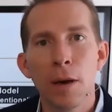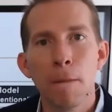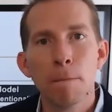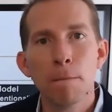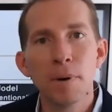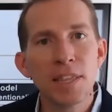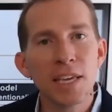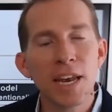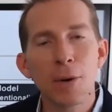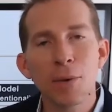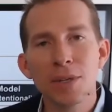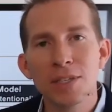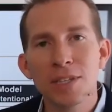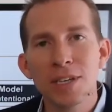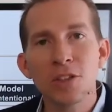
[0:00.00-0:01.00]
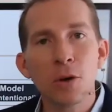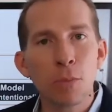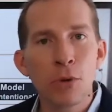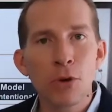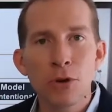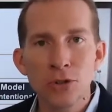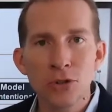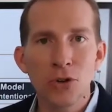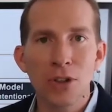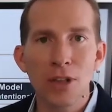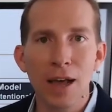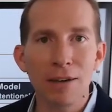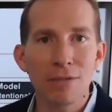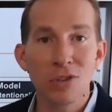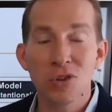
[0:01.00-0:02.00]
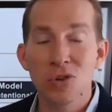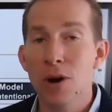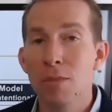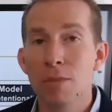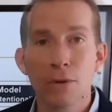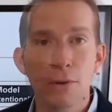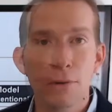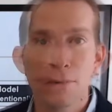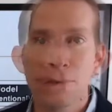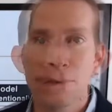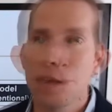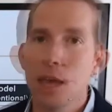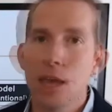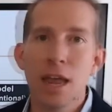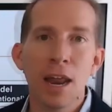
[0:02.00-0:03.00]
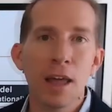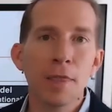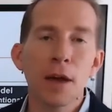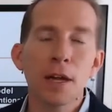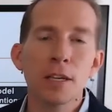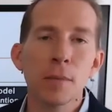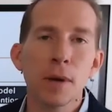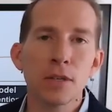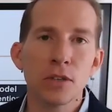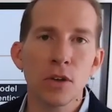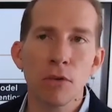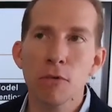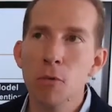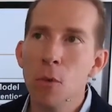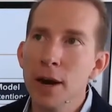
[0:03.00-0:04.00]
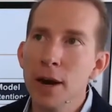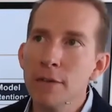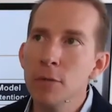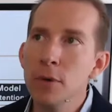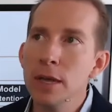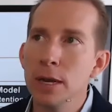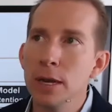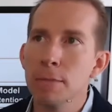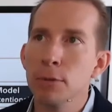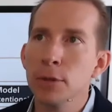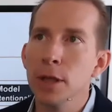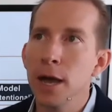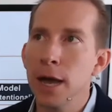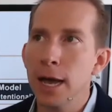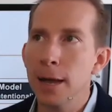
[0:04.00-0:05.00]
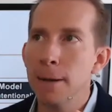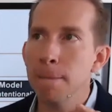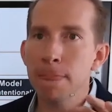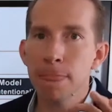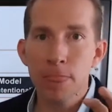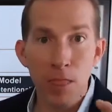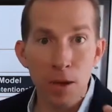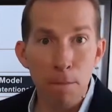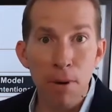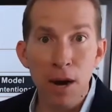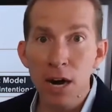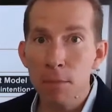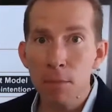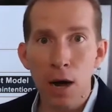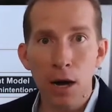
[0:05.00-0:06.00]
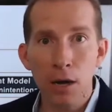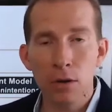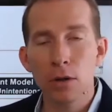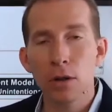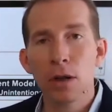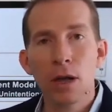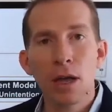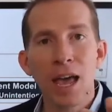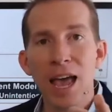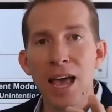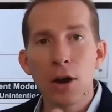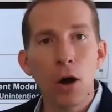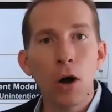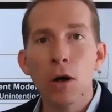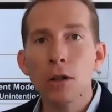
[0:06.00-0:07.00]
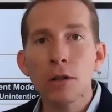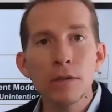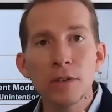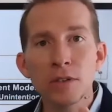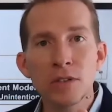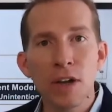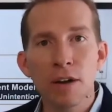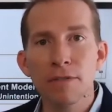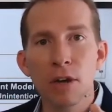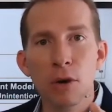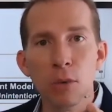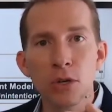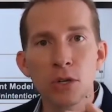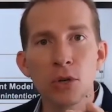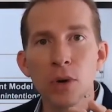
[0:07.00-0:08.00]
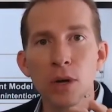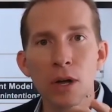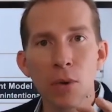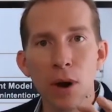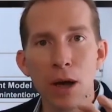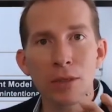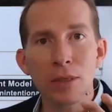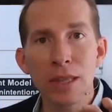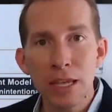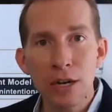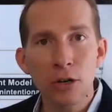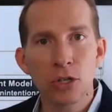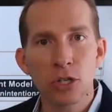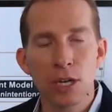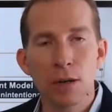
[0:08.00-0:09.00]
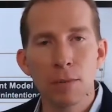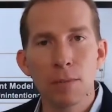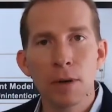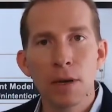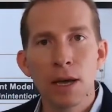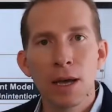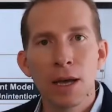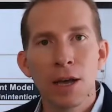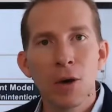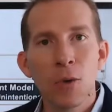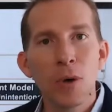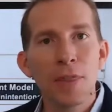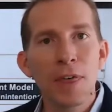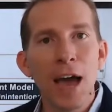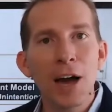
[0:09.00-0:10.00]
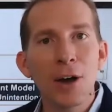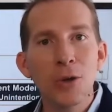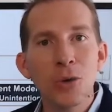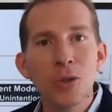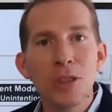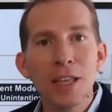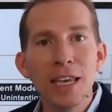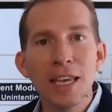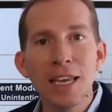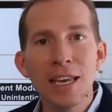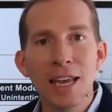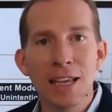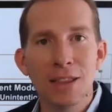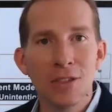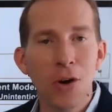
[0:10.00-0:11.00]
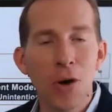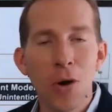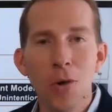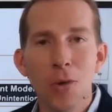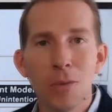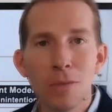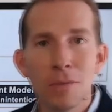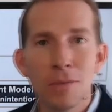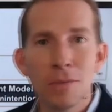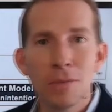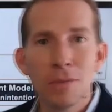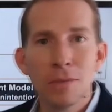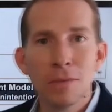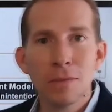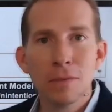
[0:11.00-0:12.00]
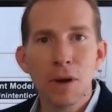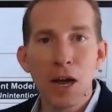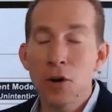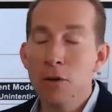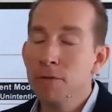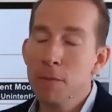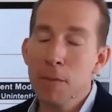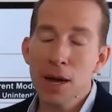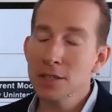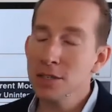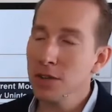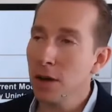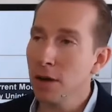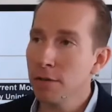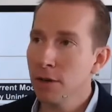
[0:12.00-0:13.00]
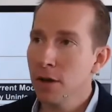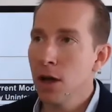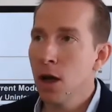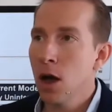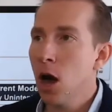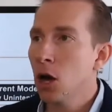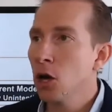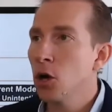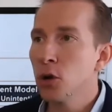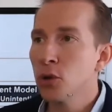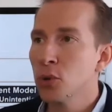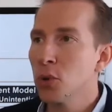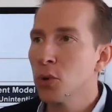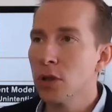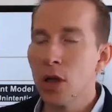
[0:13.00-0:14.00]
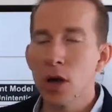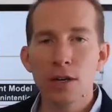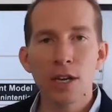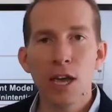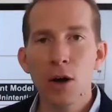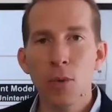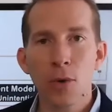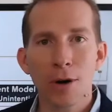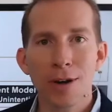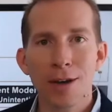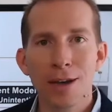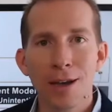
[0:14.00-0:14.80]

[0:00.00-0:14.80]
But then I would see their personal lives crumble. And I thought to myself, what if we could apply the bear model and all of the stuff that we're doing around leadership with how you lead in the home? I know for myself, I'll go through a long day at work